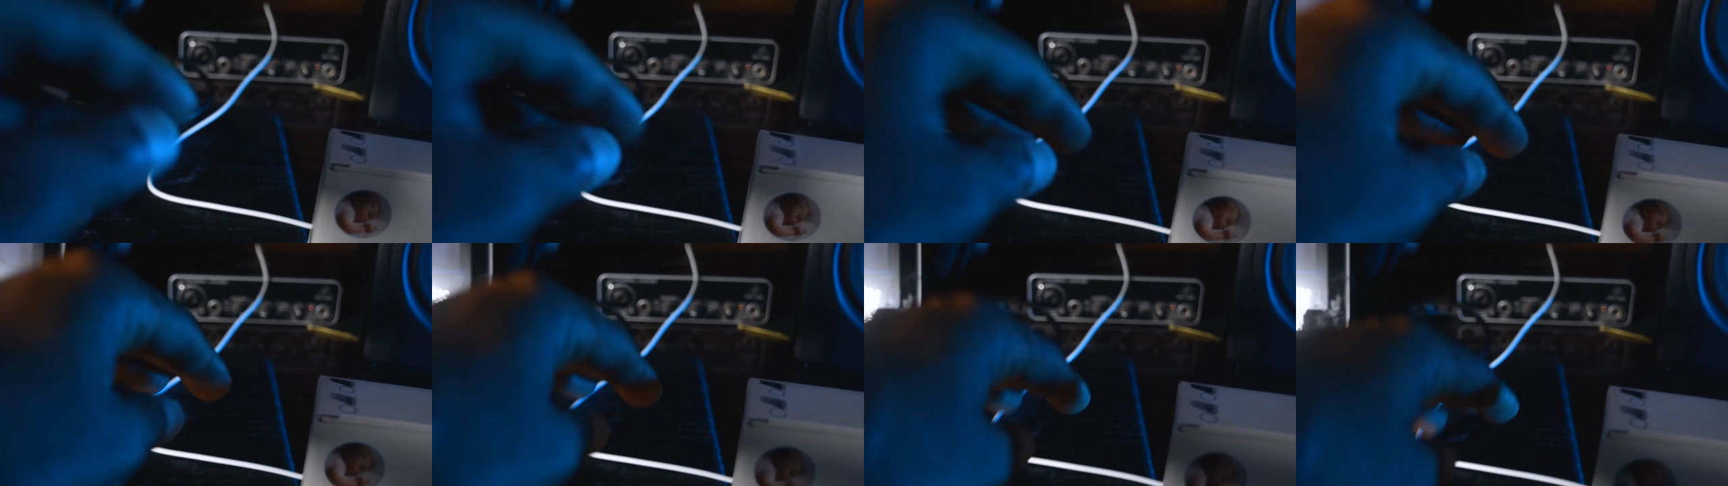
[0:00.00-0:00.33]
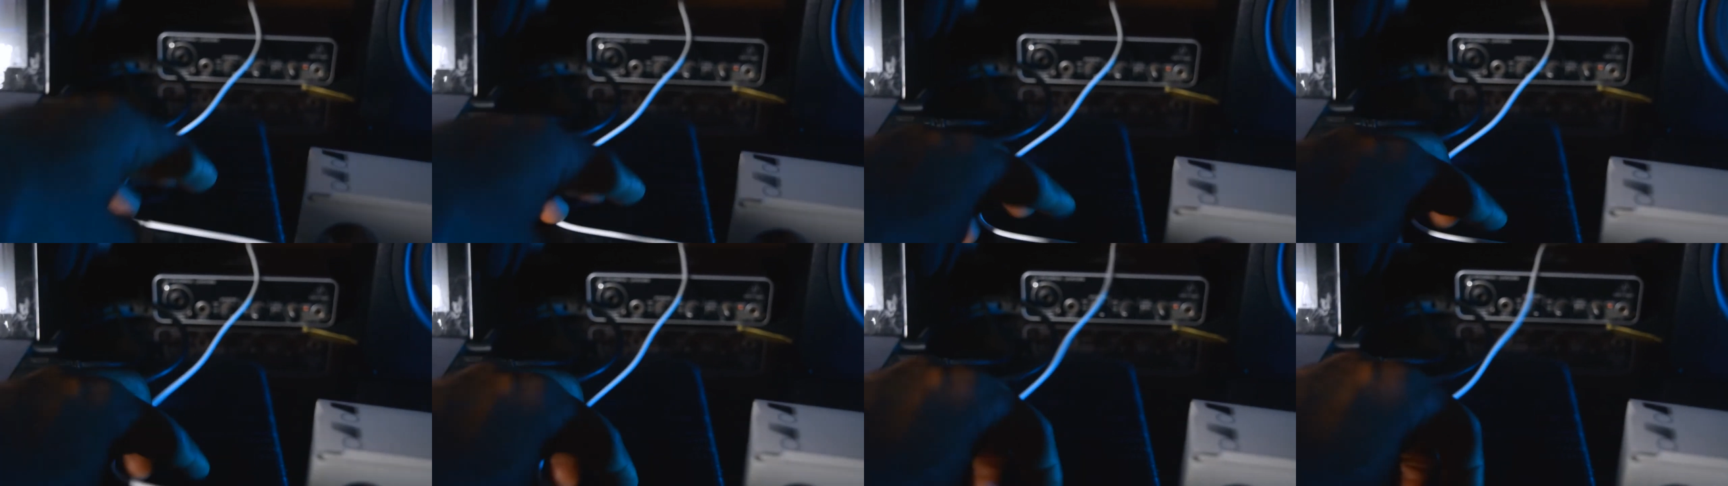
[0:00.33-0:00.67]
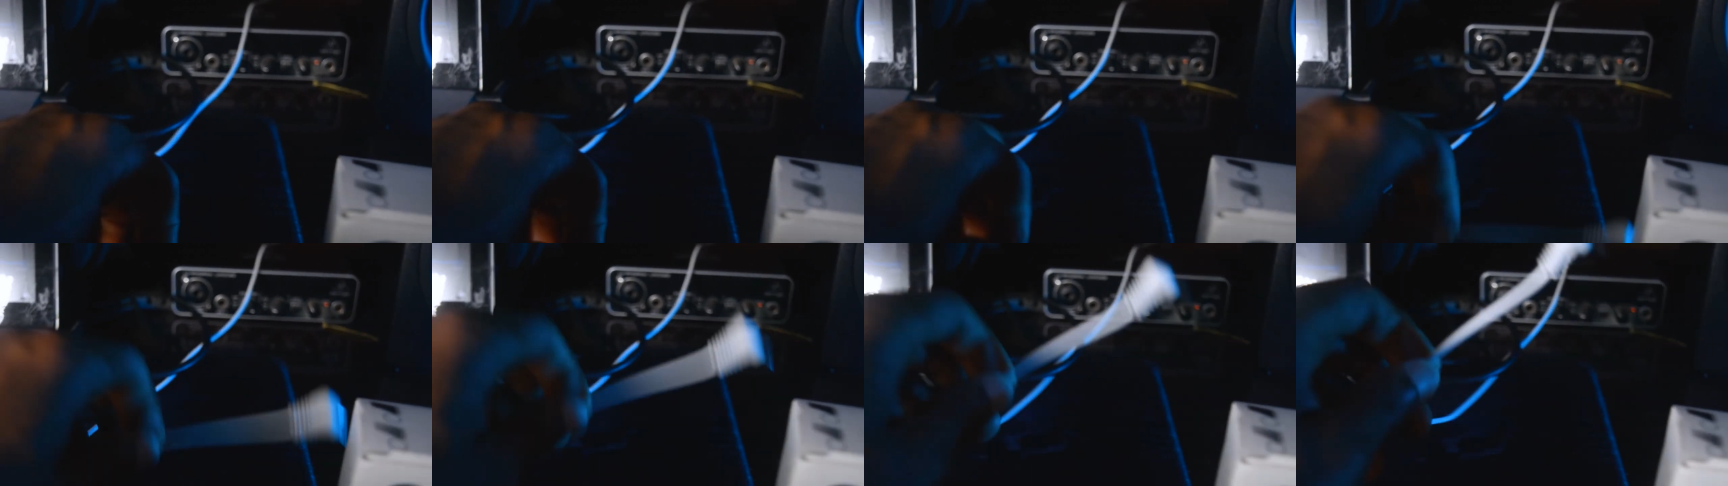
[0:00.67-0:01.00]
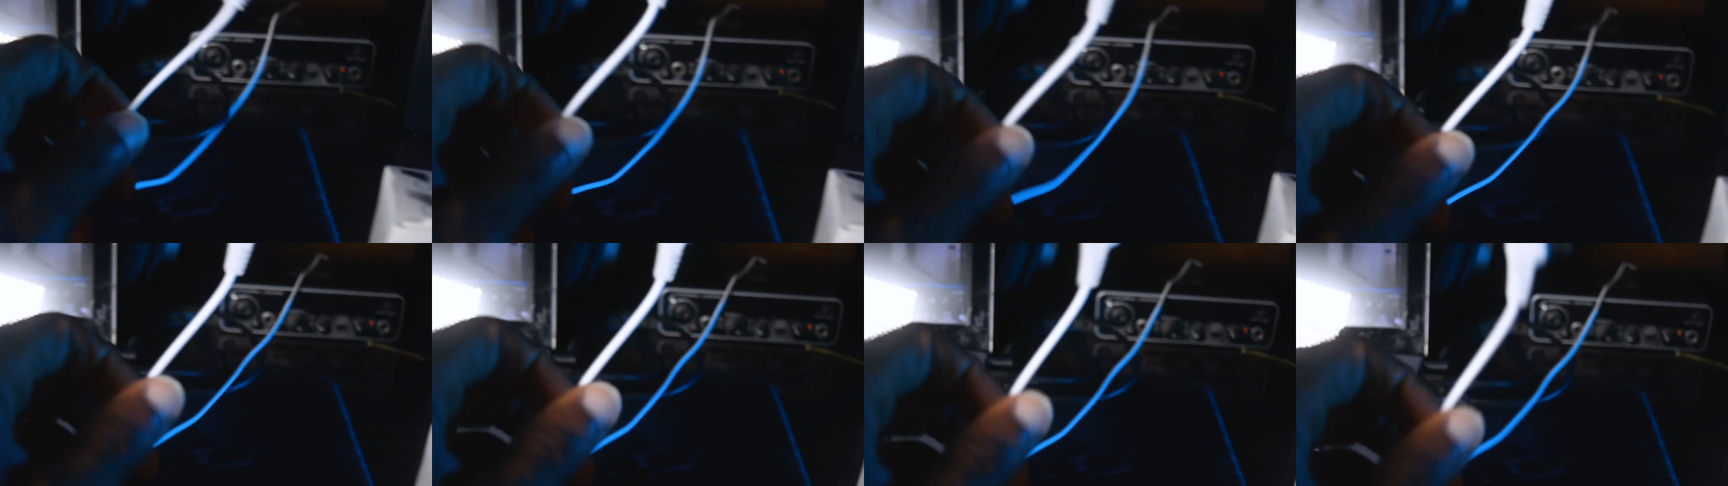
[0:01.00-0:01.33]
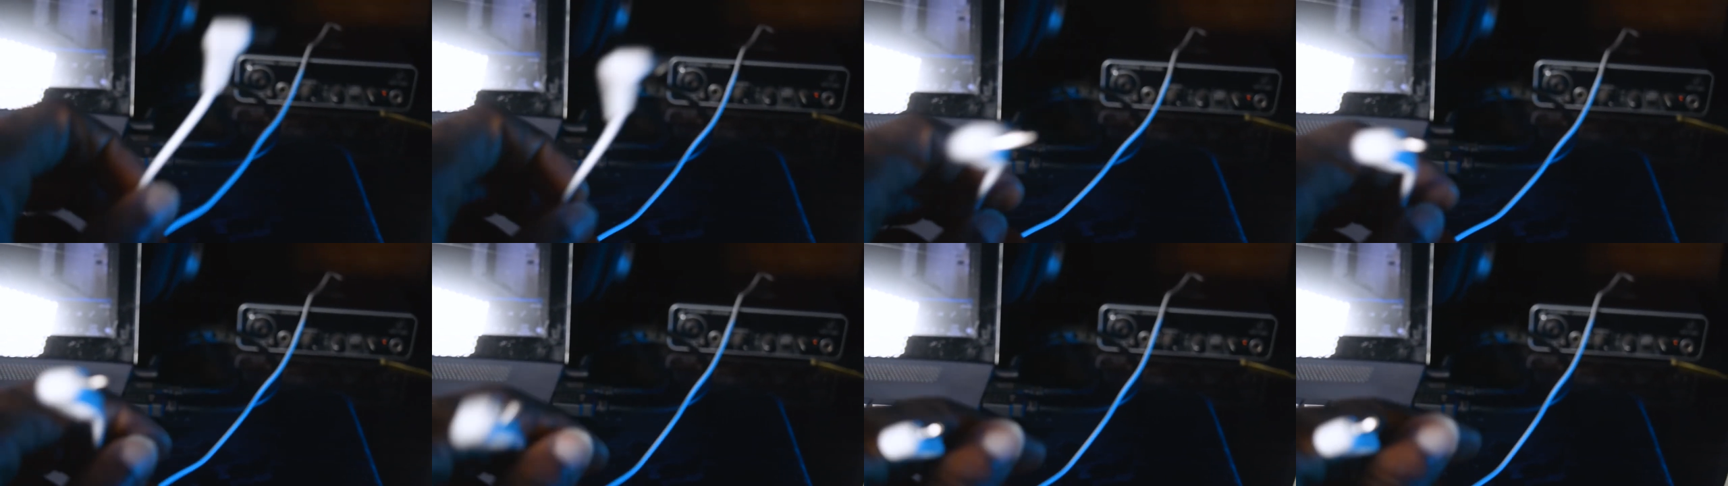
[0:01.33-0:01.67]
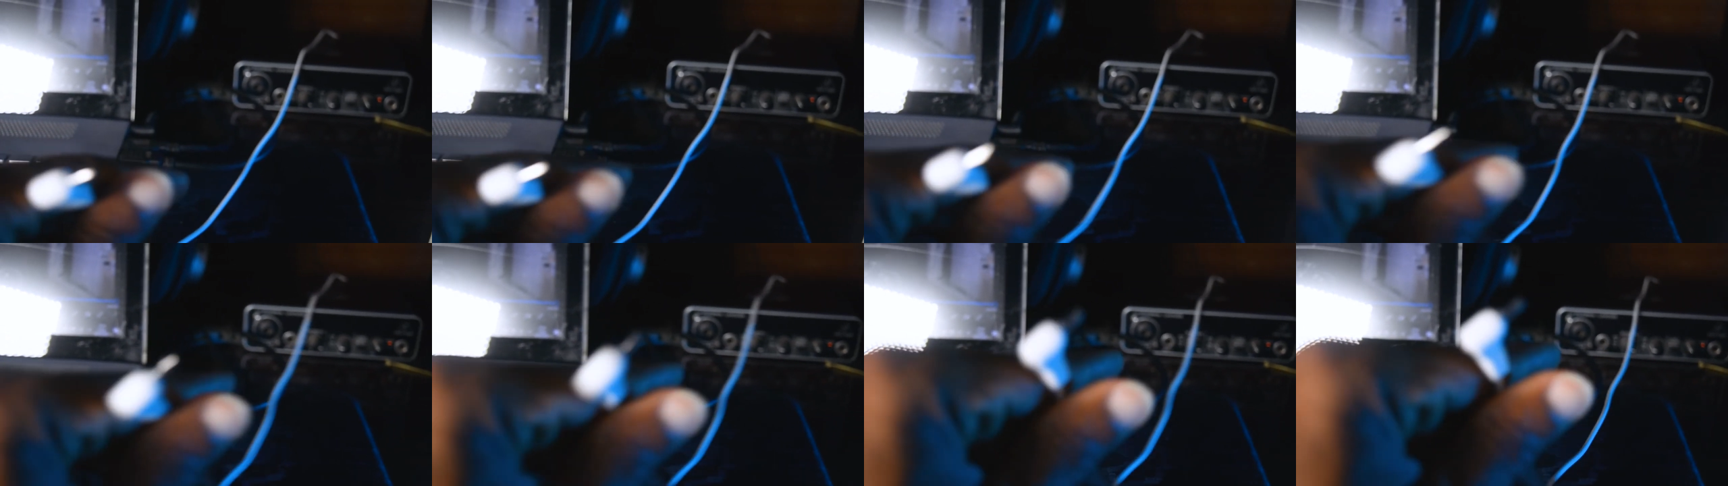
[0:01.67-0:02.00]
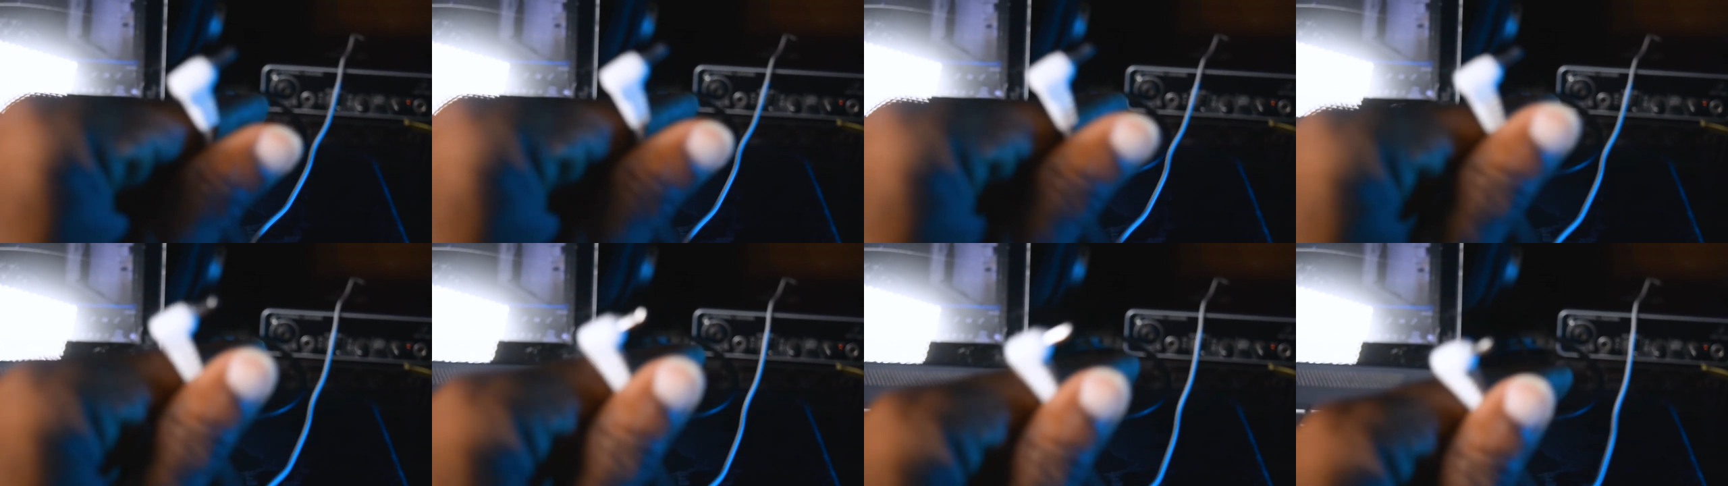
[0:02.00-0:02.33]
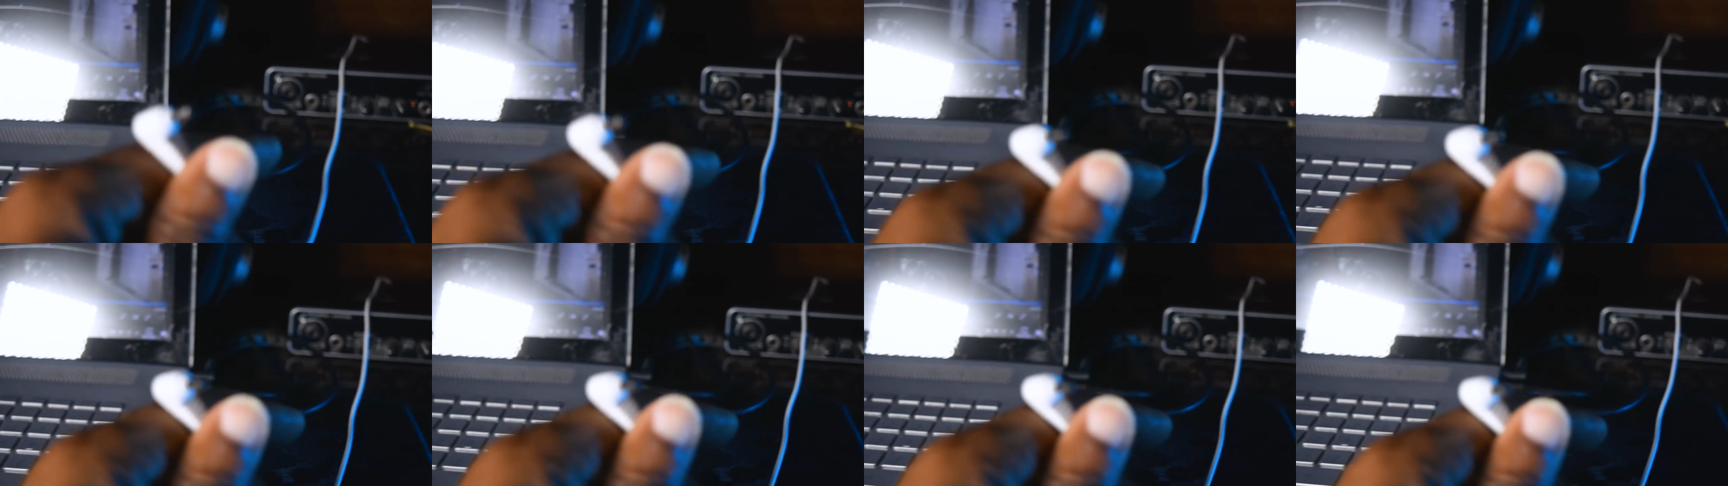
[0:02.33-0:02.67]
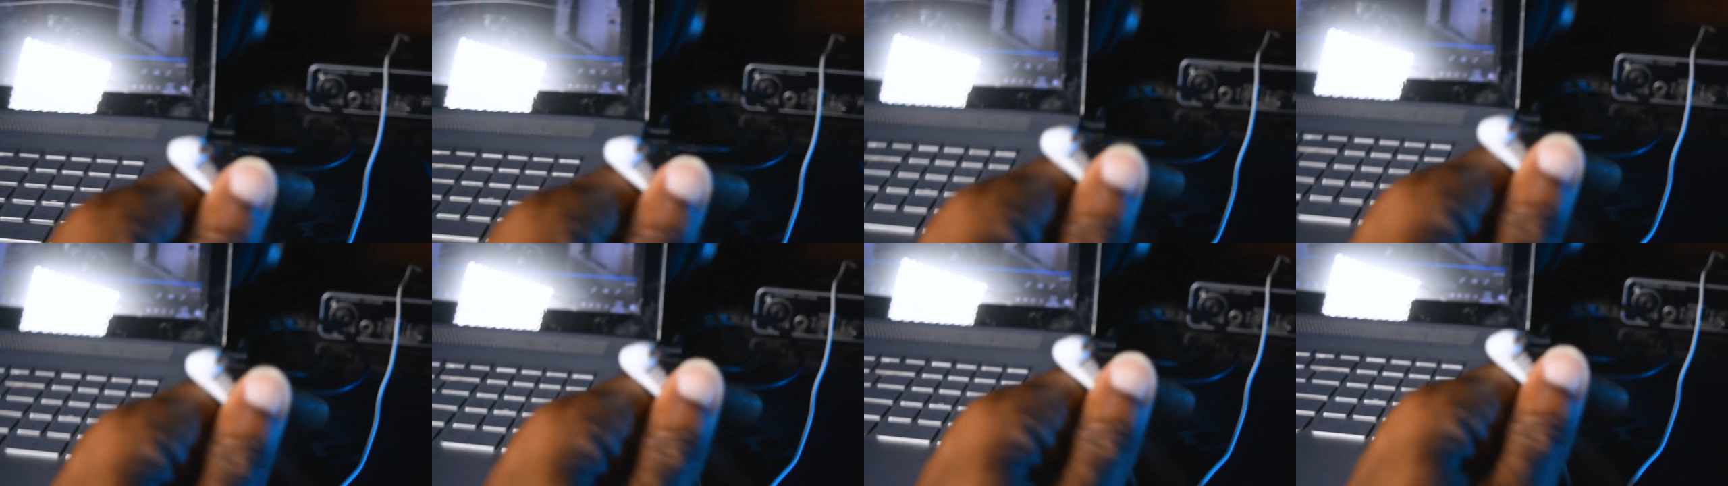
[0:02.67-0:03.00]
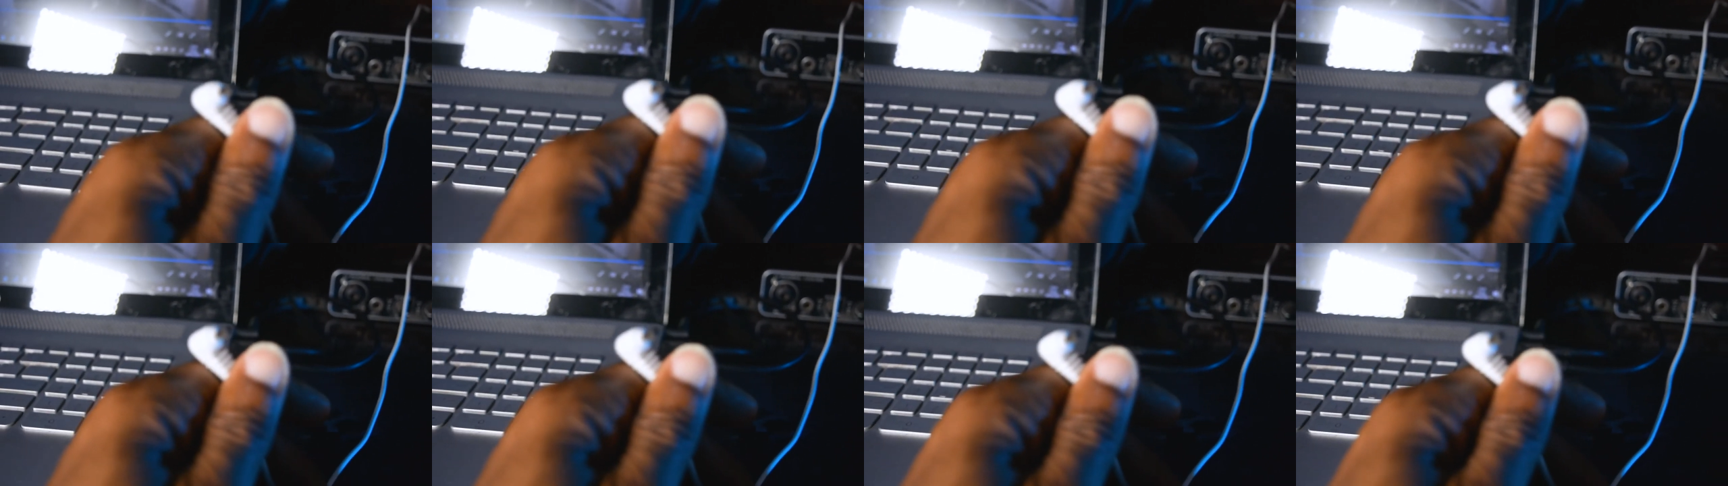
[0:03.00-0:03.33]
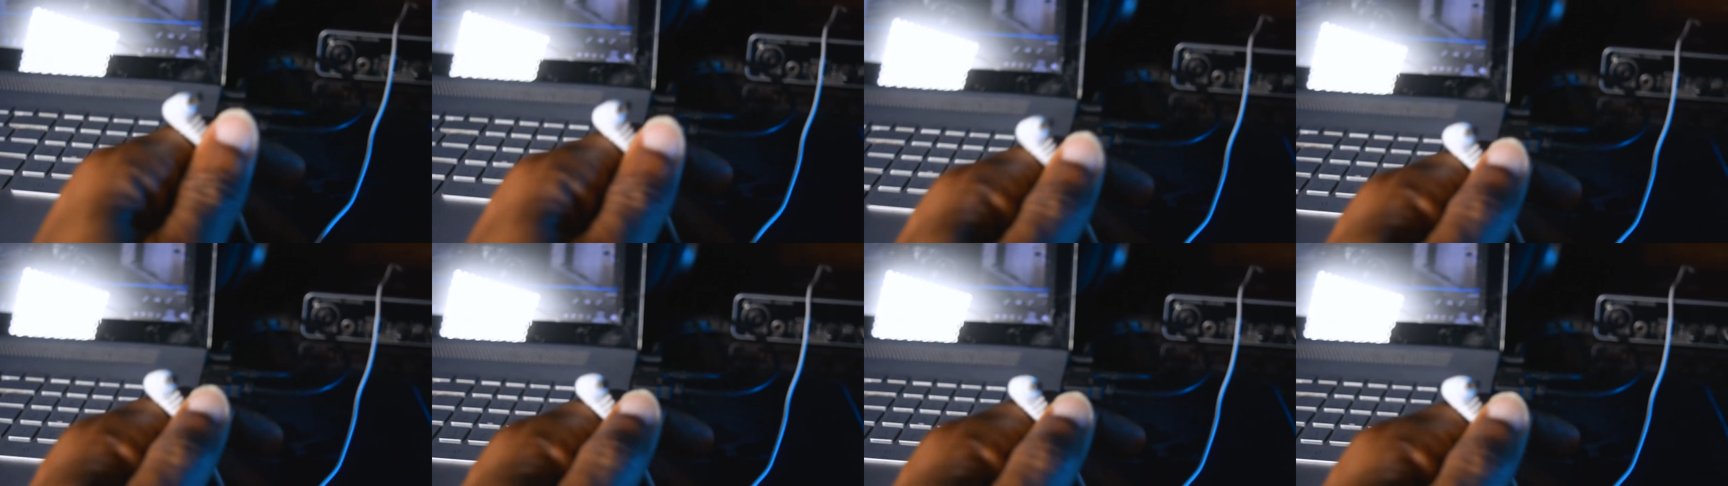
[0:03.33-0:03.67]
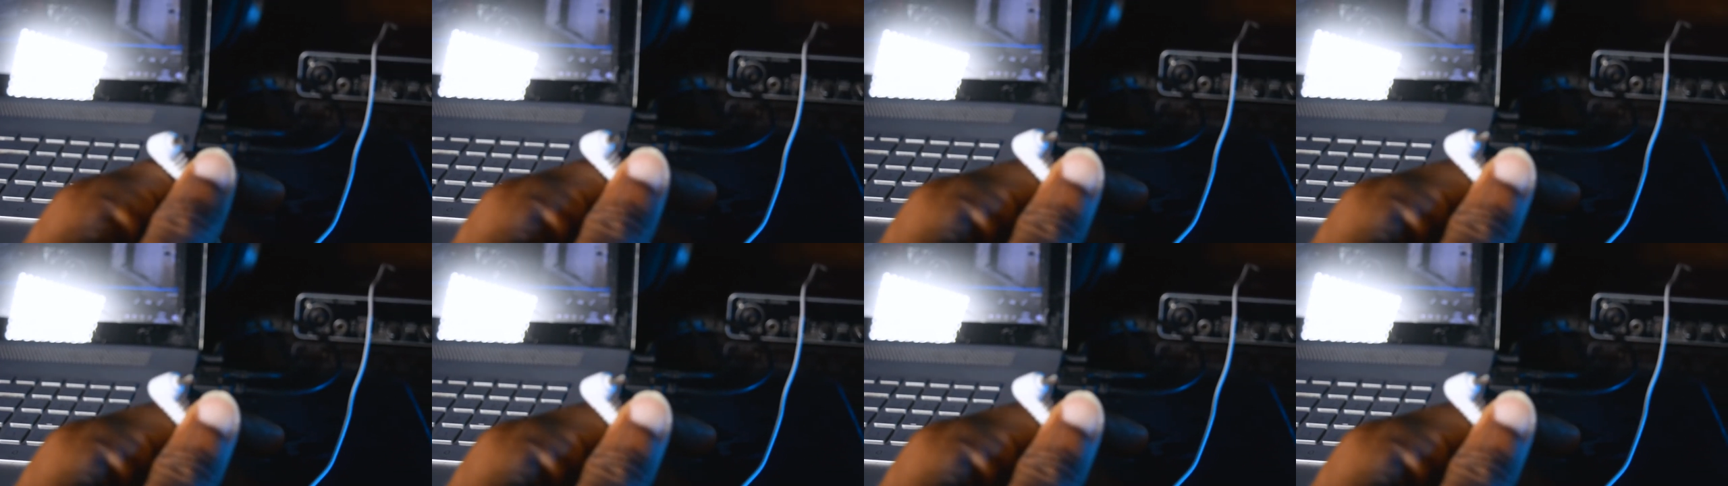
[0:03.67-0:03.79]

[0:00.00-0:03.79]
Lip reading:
[unreadable: no face in view]